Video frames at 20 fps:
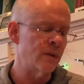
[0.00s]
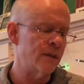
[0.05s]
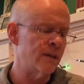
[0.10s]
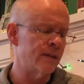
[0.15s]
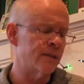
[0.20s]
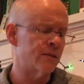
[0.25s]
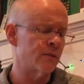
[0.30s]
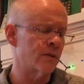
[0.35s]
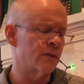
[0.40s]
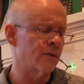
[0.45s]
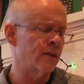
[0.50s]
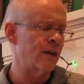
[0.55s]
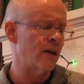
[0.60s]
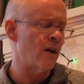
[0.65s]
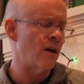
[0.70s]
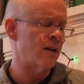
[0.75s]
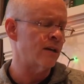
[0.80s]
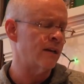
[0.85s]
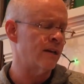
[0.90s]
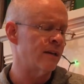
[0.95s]
we need to agree
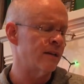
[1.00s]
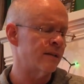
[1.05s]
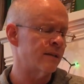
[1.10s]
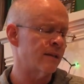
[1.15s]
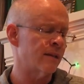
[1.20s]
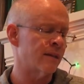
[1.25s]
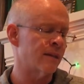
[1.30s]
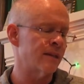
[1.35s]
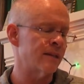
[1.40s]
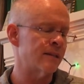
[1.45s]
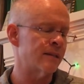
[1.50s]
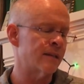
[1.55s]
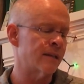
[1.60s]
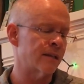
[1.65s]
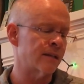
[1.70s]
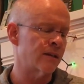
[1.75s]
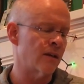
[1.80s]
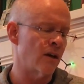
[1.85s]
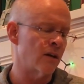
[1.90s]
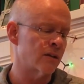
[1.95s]
on is that this
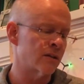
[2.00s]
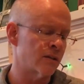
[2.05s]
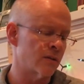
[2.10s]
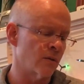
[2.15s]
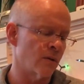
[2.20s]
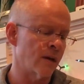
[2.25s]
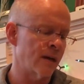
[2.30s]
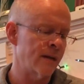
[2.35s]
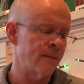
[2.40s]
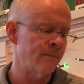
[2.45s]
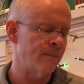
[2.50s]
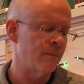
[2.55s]
stick dog story,